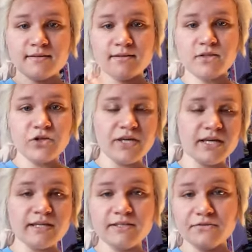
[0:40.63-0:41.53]

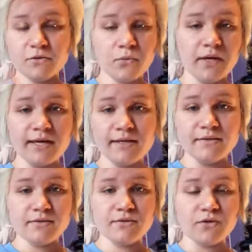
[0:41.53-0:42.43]
looking different
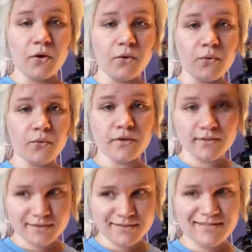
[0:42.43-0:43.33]
ways, so
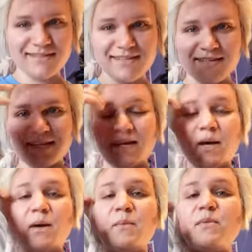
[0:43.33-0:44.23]

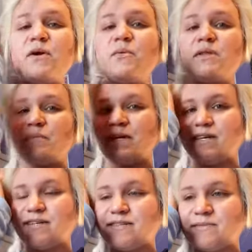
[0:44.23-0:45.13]
bear with
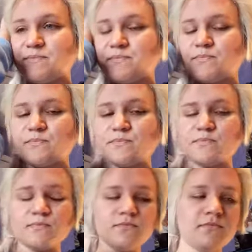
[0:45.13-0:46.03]
me.
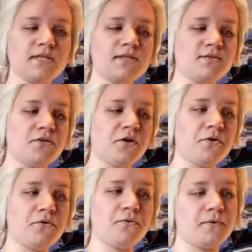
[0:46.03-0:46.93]

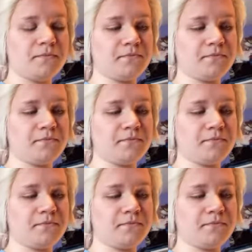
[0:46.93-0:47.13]
So